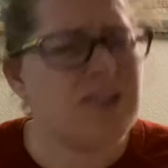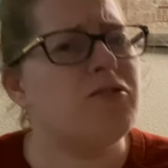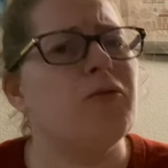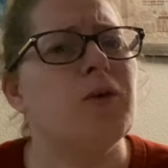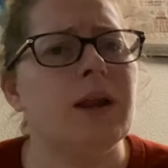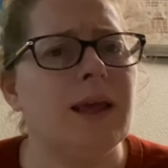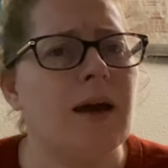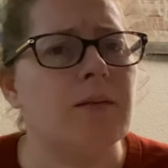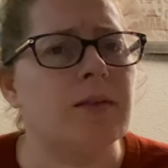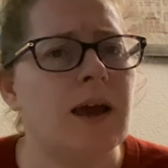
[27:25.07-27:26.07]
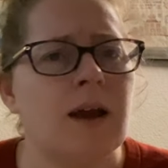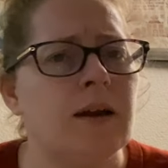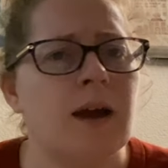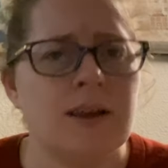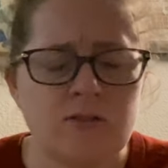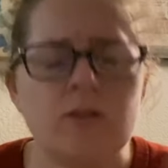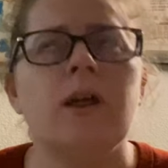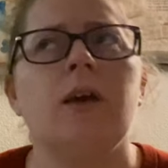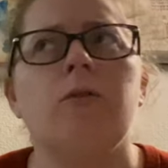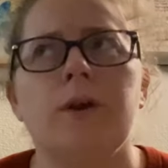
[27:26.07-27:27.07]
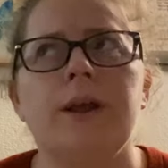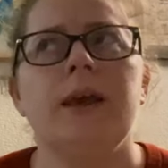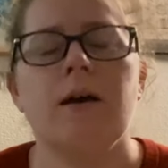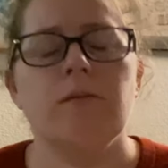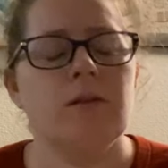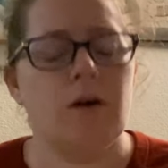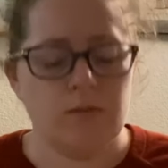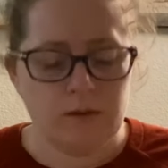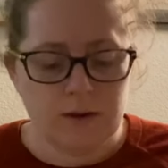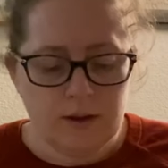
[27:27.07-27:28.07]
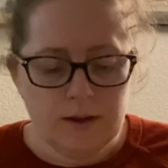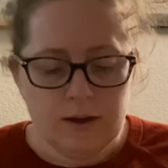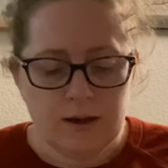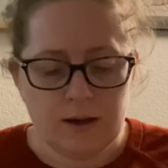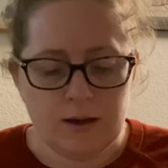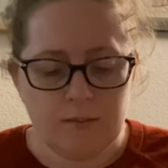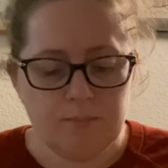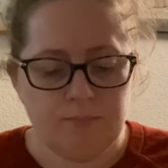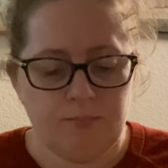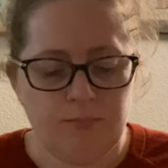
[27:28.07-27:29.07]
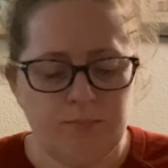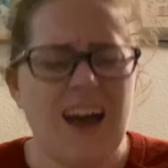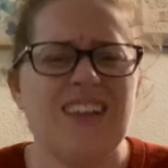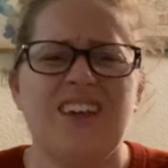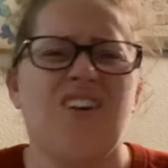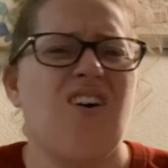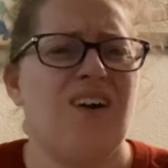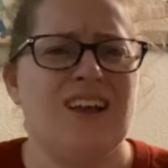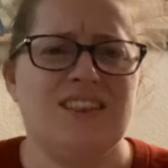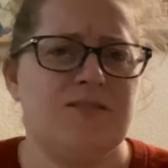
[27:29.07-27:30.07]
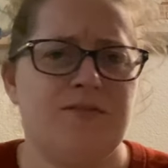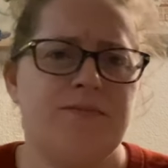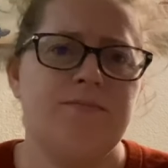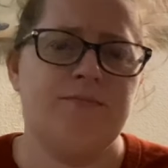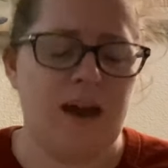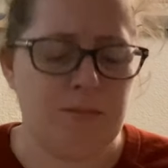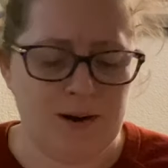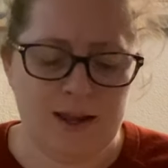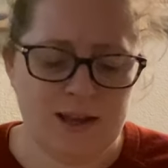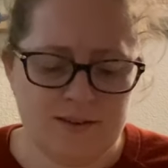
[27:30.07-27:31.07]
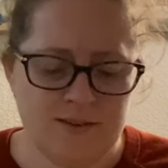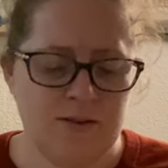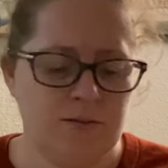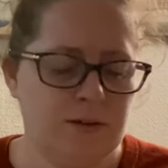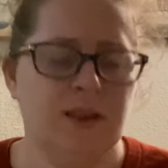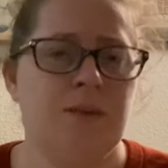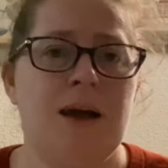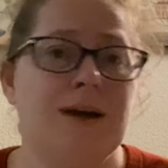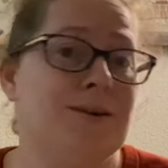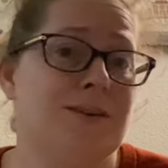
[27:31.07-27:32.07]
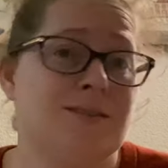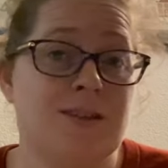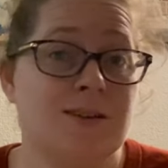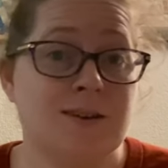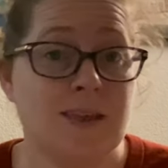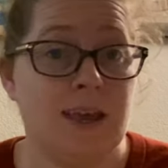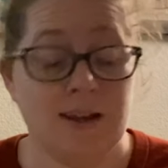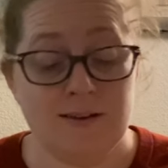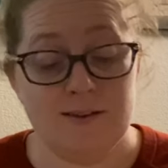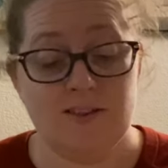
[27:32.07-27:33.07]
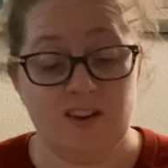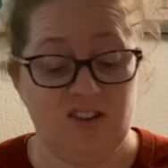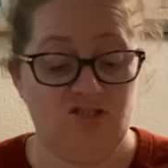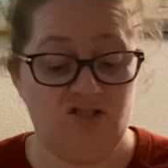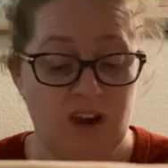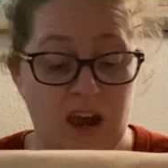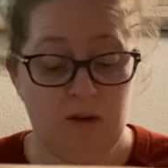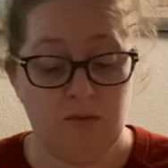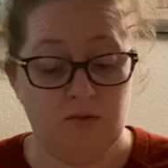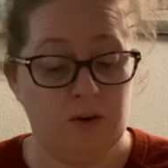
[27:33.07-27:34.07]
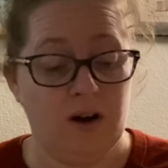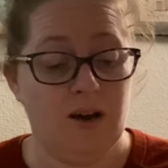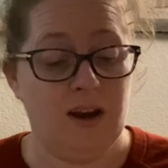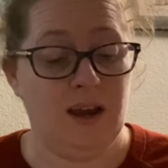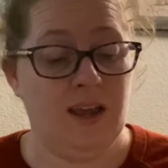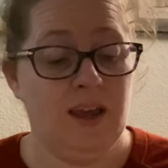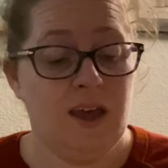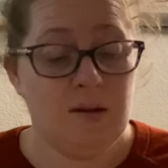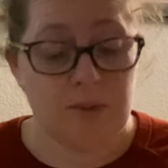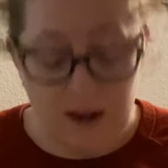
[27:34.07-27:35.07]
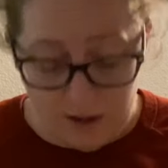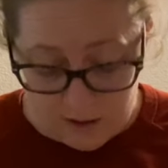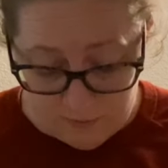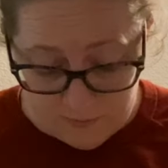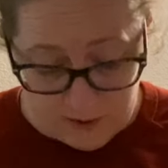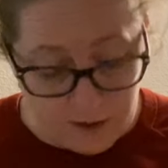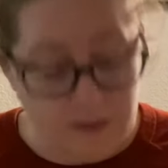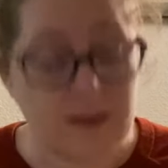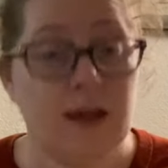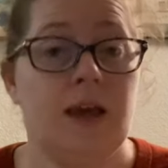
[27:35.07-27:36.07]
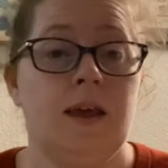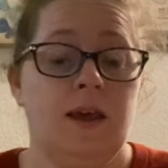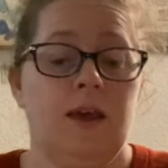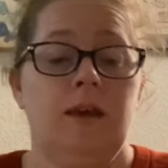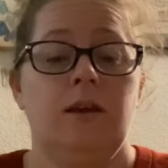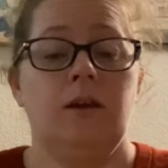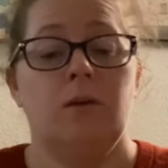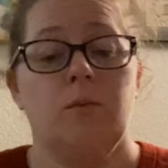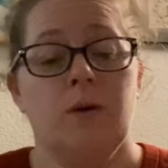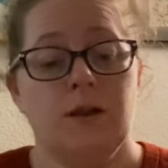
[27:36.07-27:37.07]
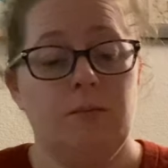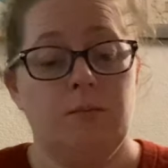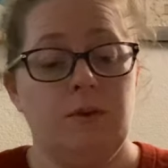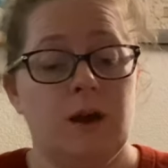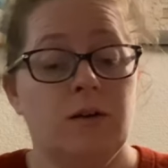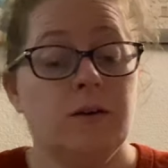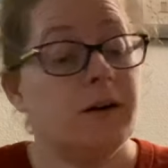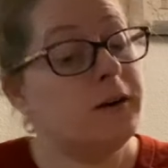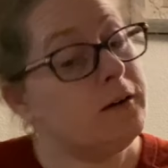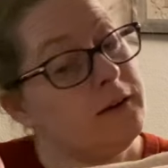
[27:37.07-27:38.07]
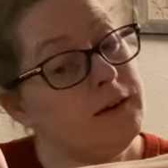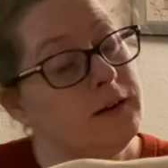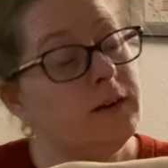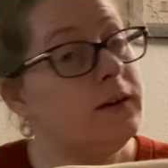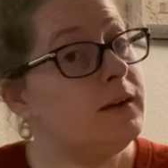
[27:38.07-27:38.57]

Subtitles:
into 40 count that year. I still like 40 count though. I like all kinds of fabric. It doesn't really matter. As long as I get to stitch, I will work on it. But I kind of figured that, you know, while I'm younger-ish,